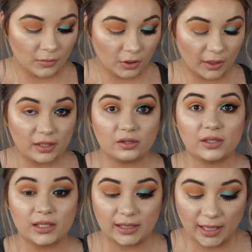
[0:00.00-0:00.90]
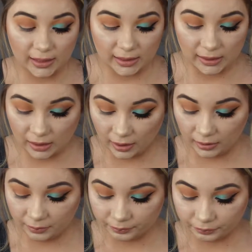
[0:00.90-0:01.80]
Okay, so since that's
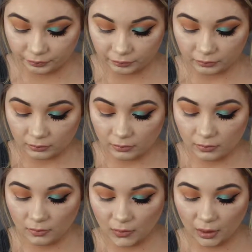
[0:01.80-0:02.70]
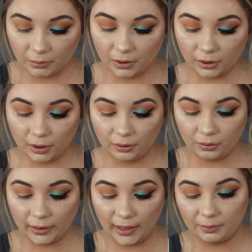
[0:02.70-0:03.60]
done, I'm gonna go
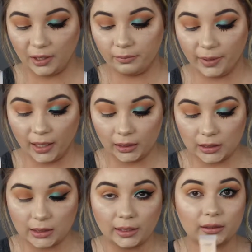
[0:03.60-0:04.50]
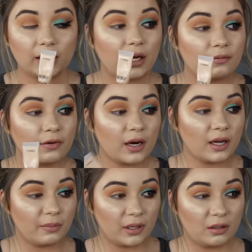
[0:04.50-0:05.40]
get my MAC Select cover
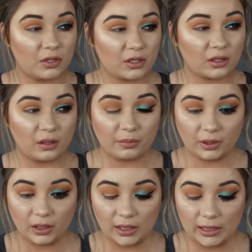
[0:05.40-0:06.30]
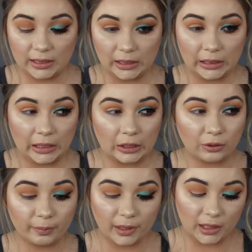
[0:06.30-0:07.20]
up, and I'm just gonna put a
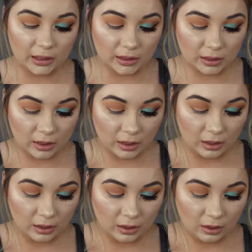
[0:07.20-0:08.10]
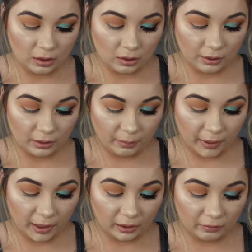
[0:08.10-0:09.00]
little bit on the
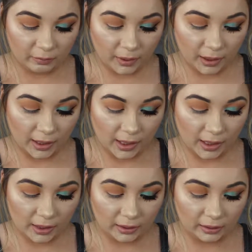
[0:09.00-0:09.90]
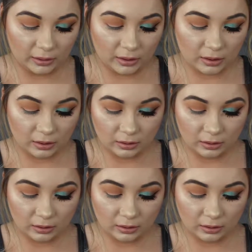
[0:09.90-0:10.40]
back of my hand,